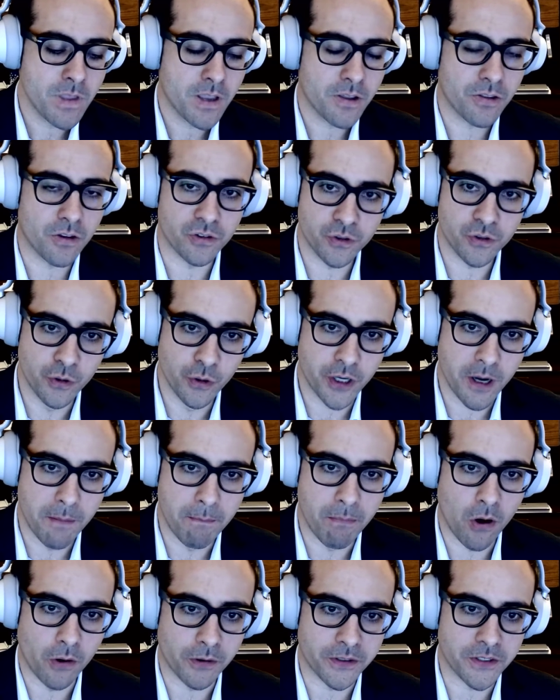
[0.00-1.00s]
There's 2
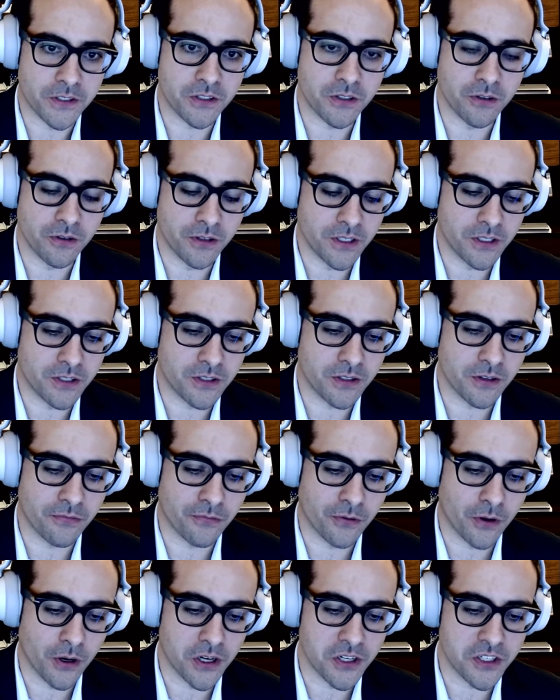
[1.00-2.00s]
components to this. The
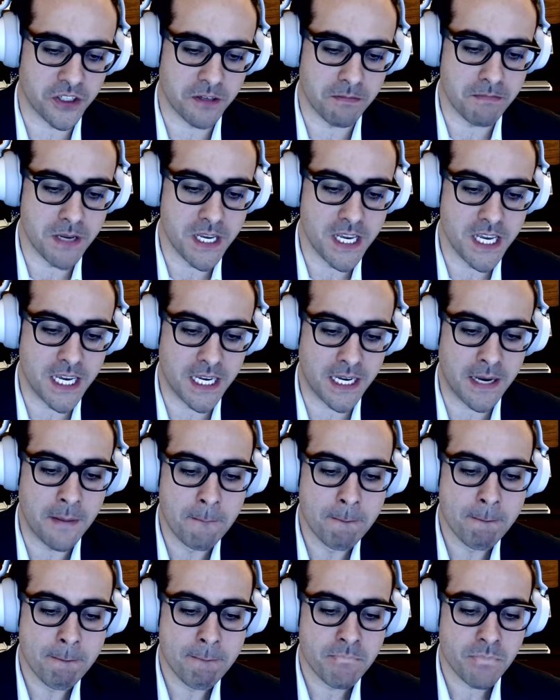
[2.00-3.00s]
first being,
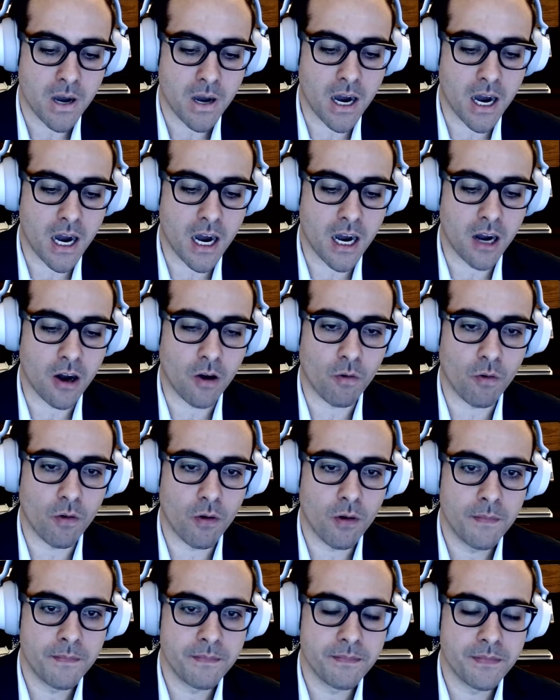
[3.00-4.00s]

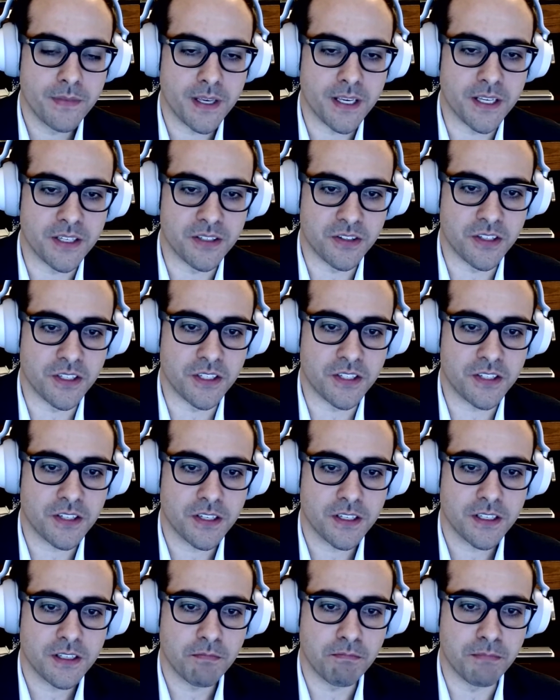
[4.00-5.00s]
is
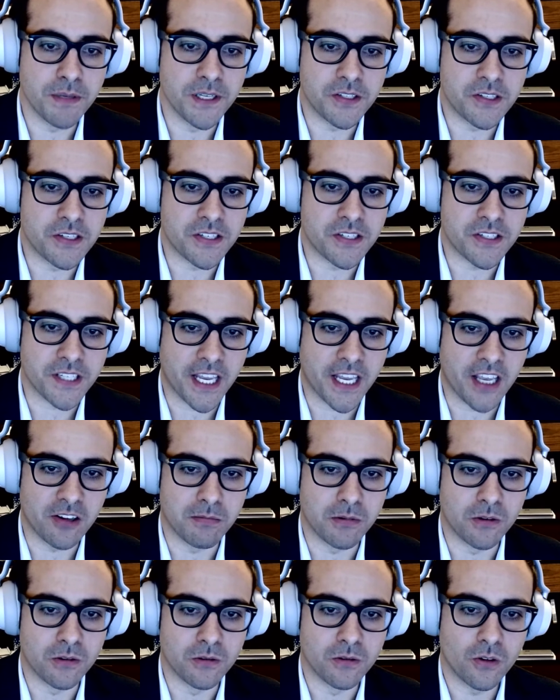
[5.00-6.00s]
this business
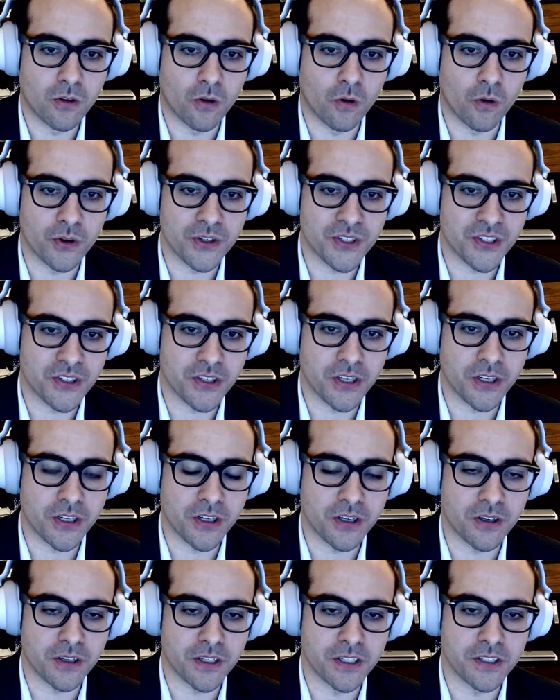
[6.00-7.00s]
scalable, or is
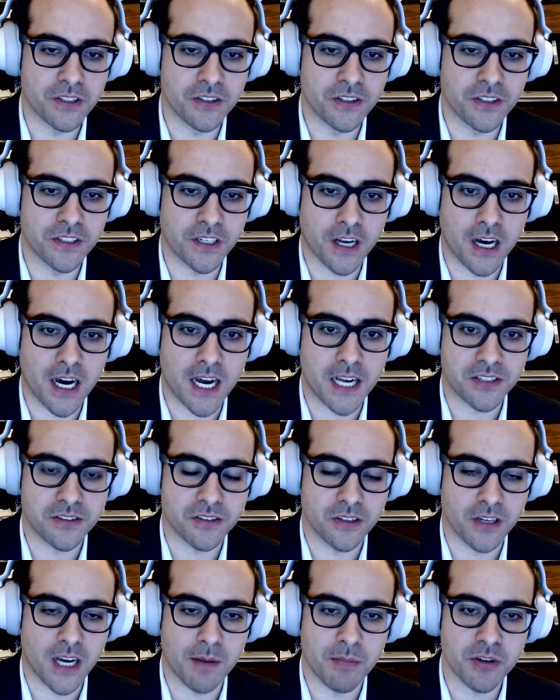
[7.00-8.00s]
it
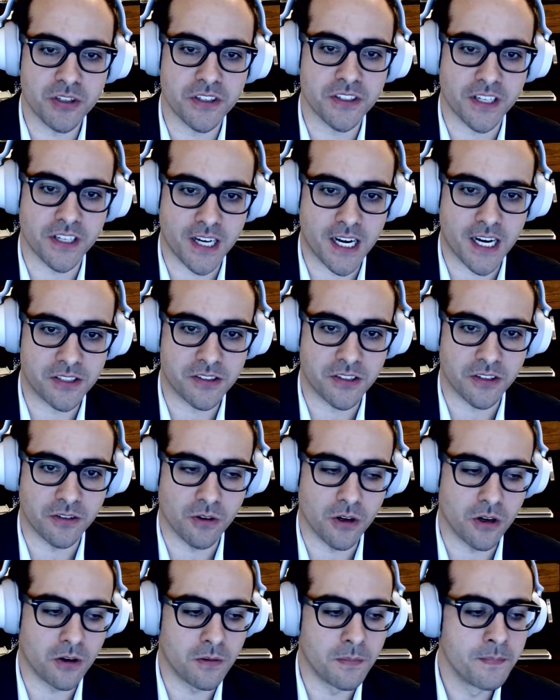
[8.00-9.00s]
cost? How much does it cost to
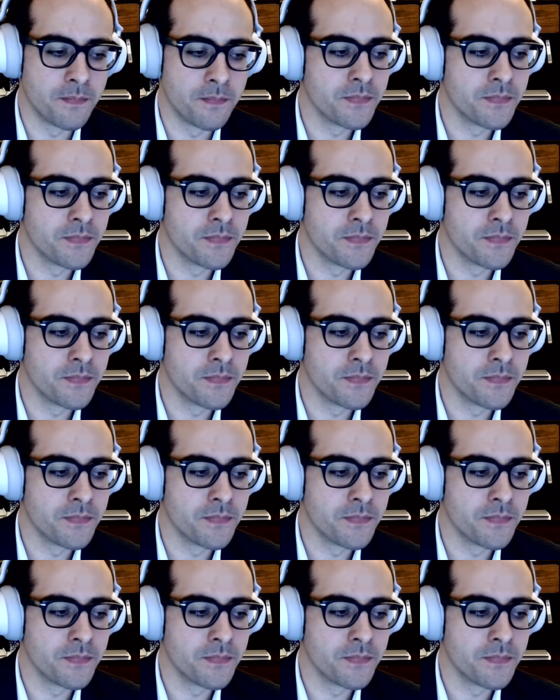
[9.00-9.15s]
grow?